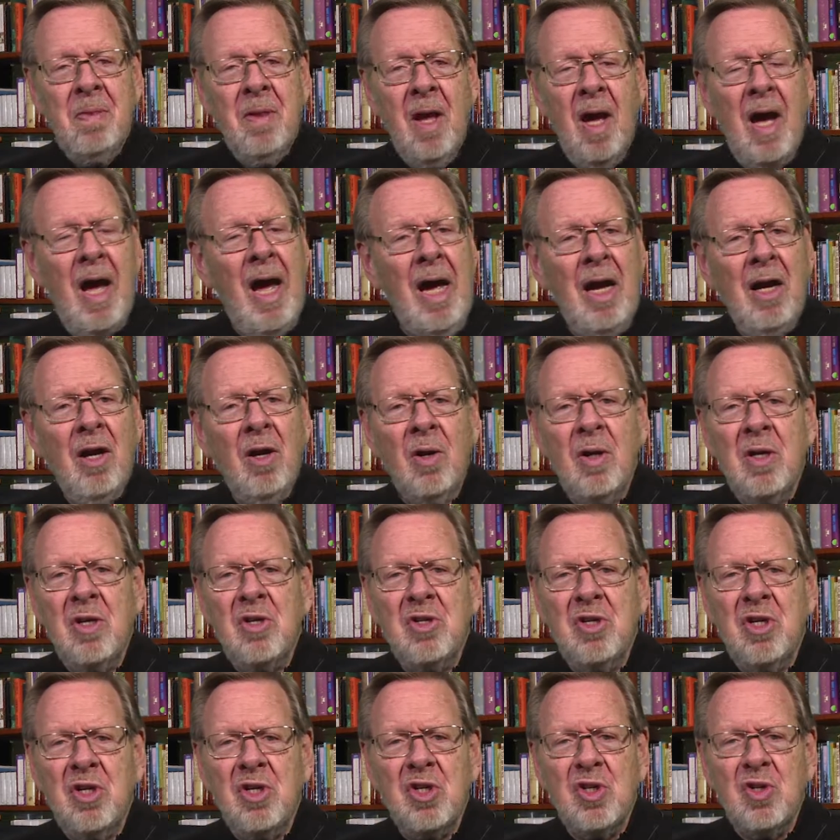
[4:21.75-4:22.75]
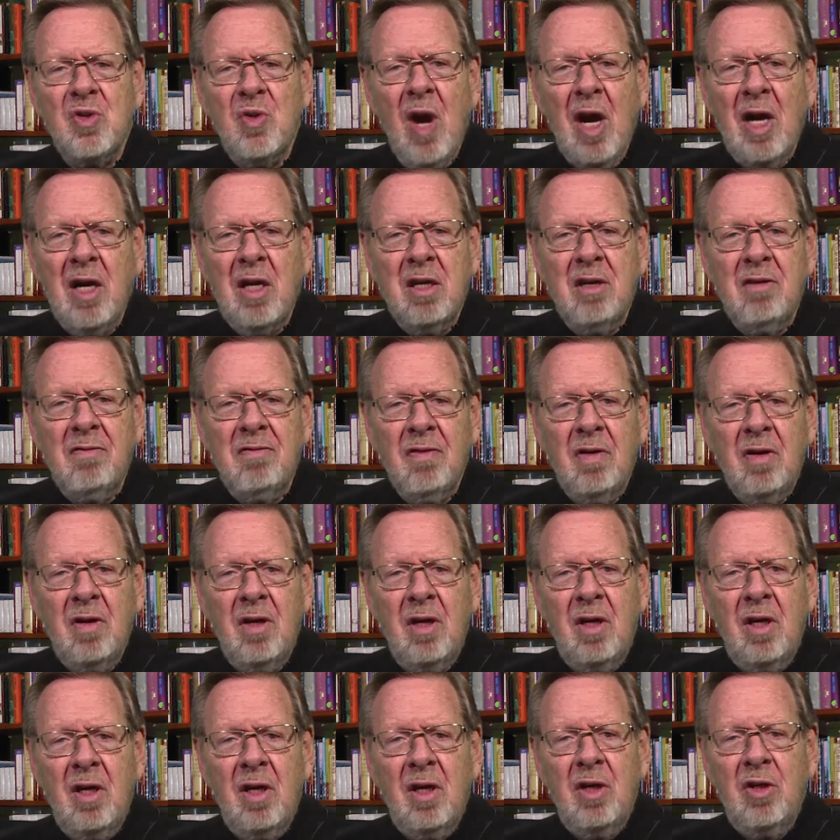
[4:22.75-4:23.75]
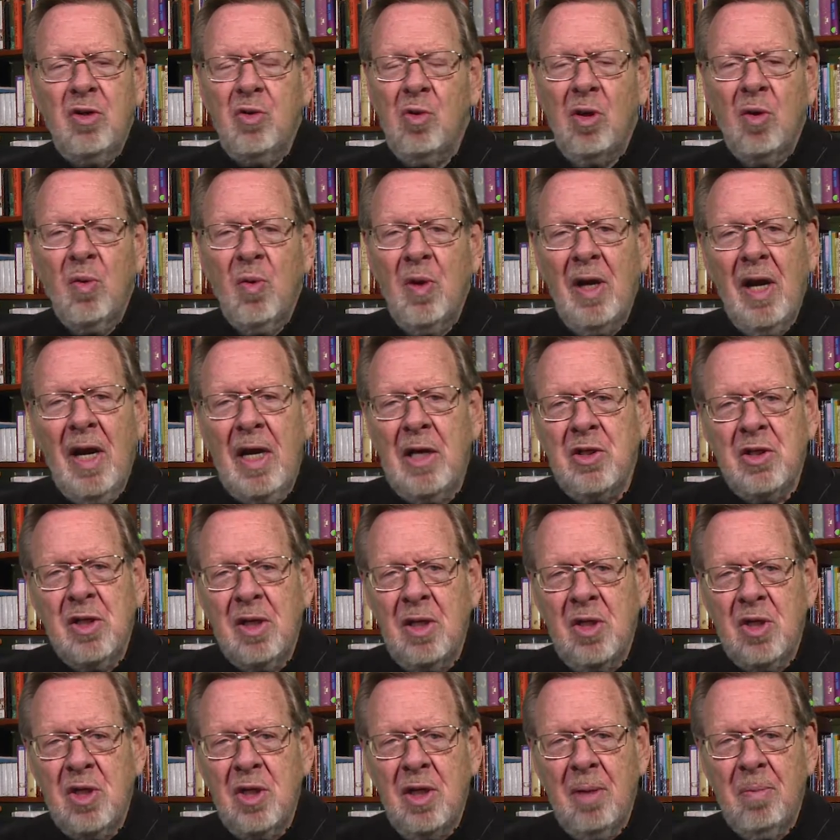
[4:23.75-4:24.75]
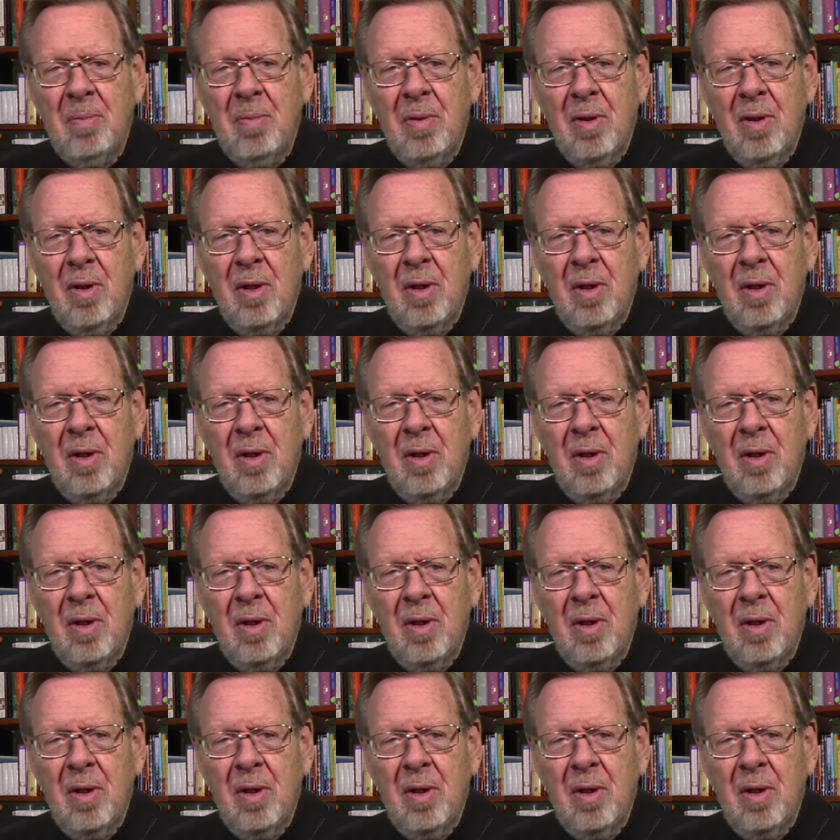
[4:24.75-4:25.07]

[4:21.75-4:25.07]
Anger is destructive to a relationship,